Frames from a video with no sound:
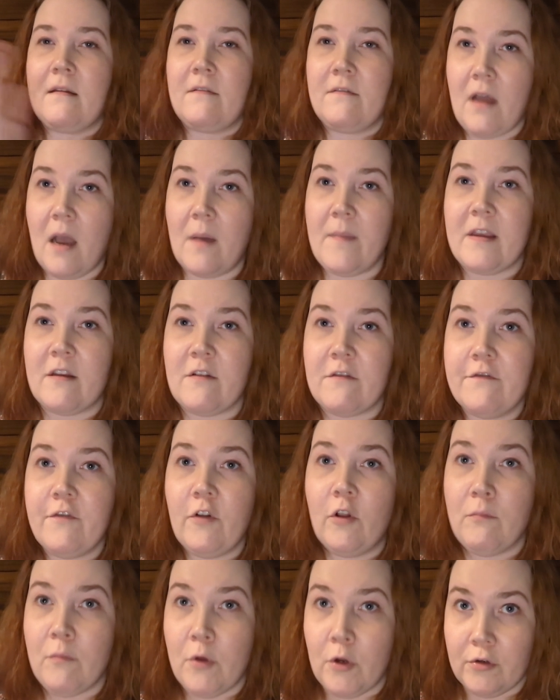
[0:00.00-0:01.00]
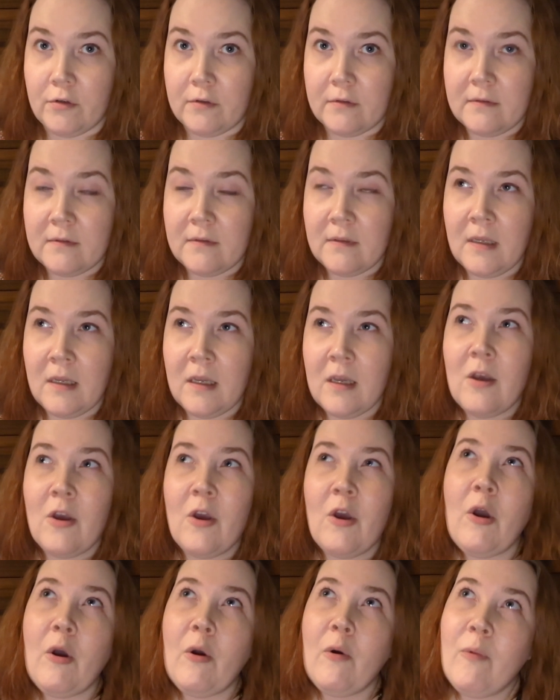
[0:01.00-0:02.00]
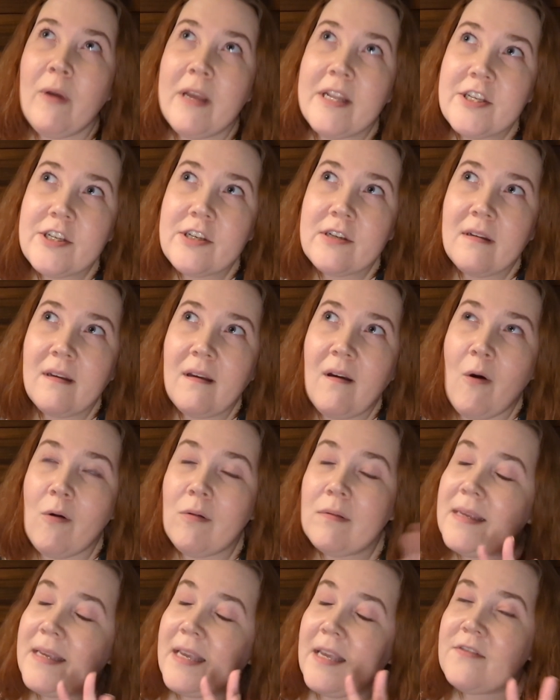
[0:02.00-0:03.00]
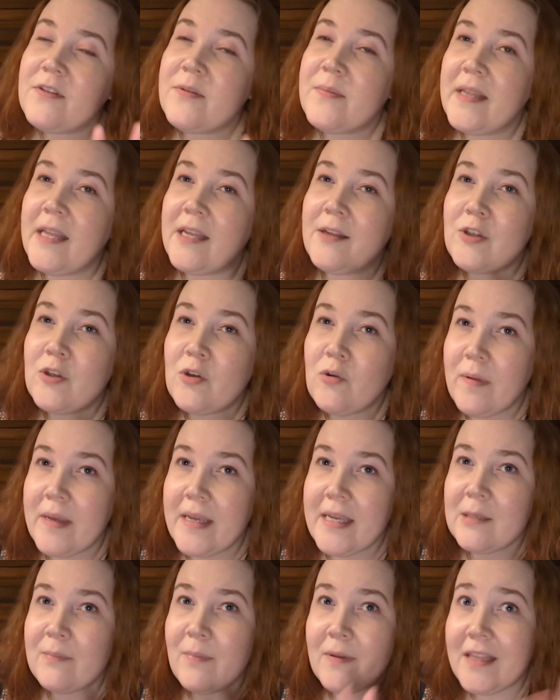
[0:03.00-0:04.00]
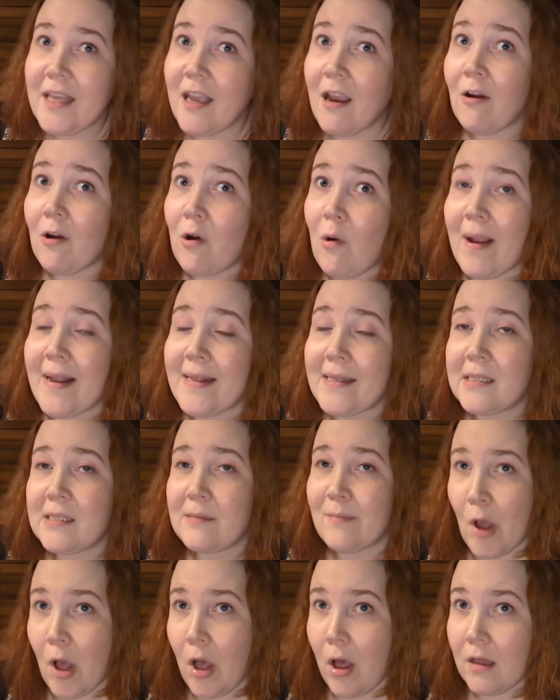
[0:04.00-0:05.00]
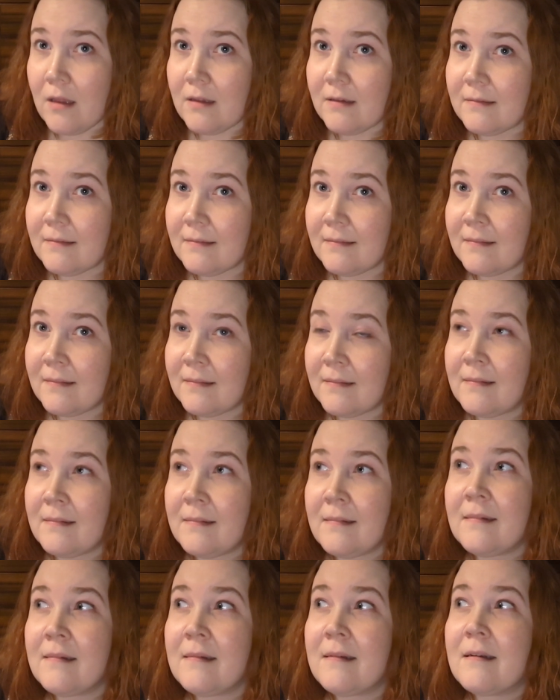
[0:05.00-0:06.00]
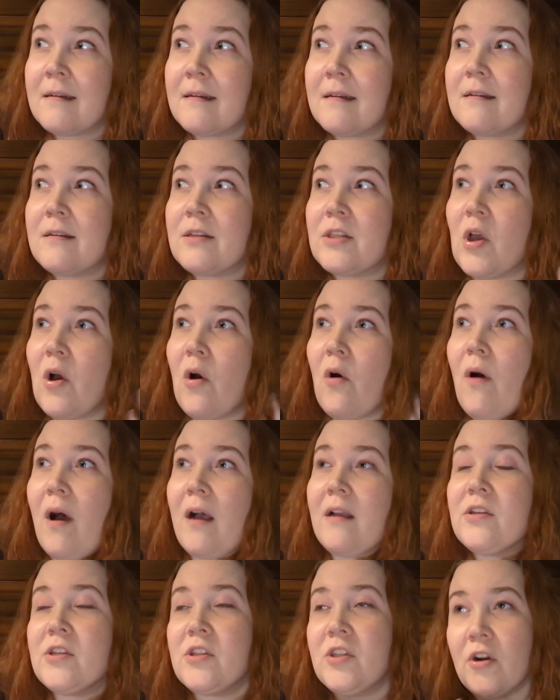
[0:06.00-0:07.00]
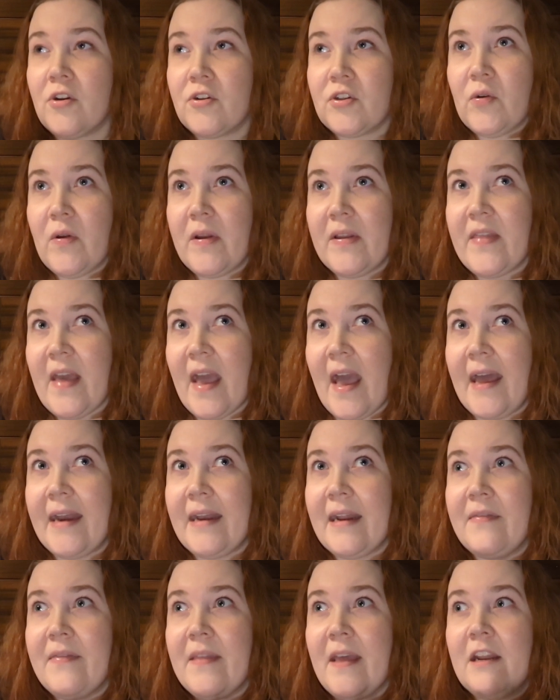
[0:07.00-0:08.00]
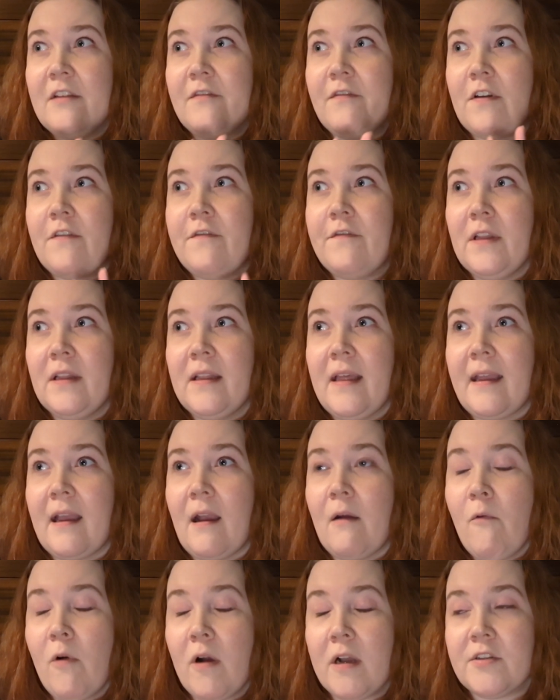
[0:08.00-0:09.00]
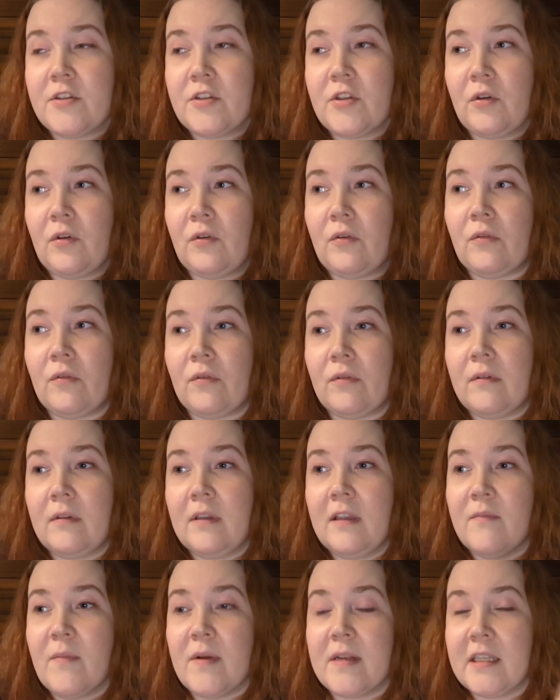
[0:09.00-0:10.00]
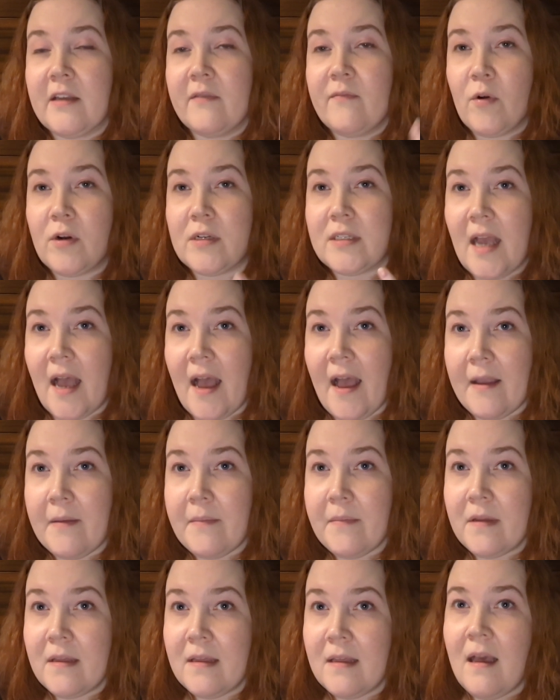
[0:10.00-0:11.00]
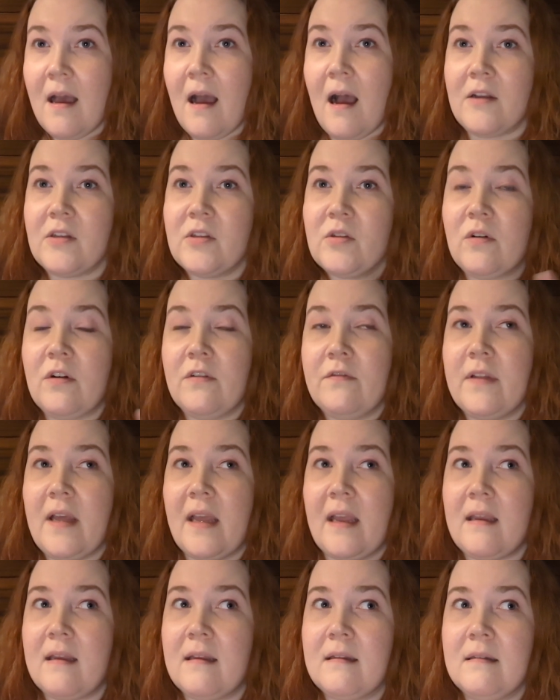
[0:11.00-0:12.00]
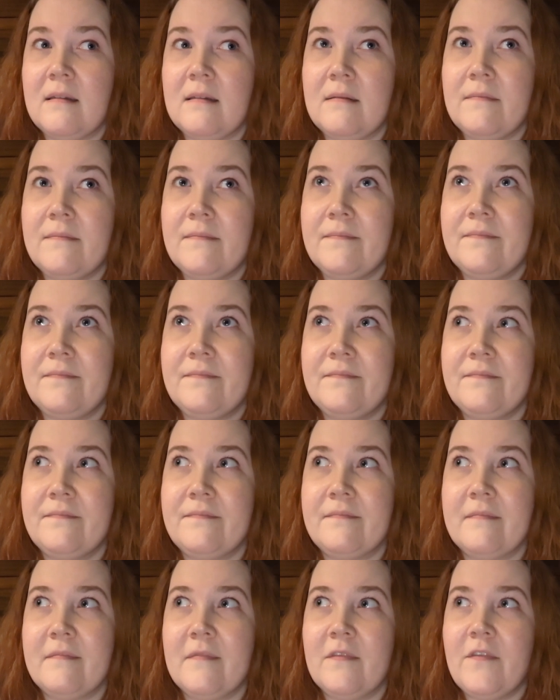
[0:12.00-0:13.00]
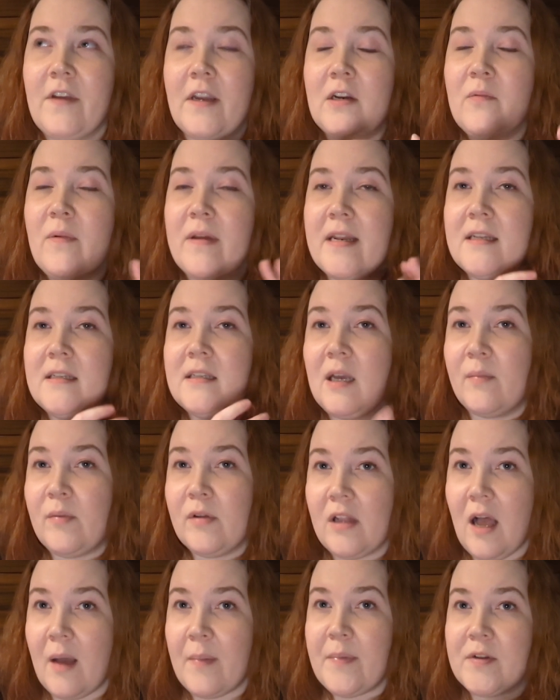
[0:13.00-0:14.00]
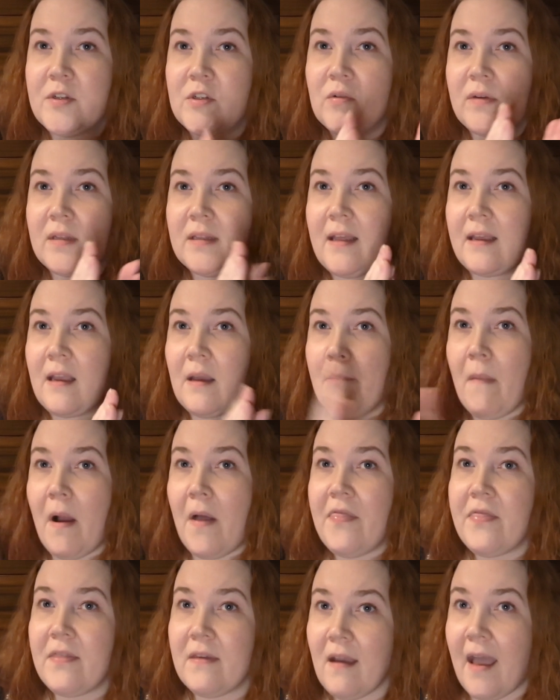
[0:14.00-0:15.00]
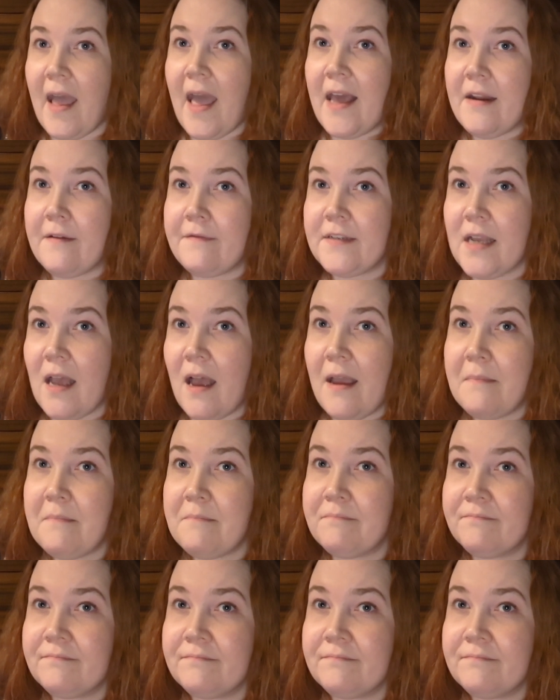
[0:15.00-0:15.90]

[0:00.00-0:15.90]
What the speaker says: coming full moon, which only gives me like 2 weeks, but they are quite small. So I'll start doing that, and then if I feel like I want to give myself more time, I'll sort of like find a way to double up and do it like a month ahead of time.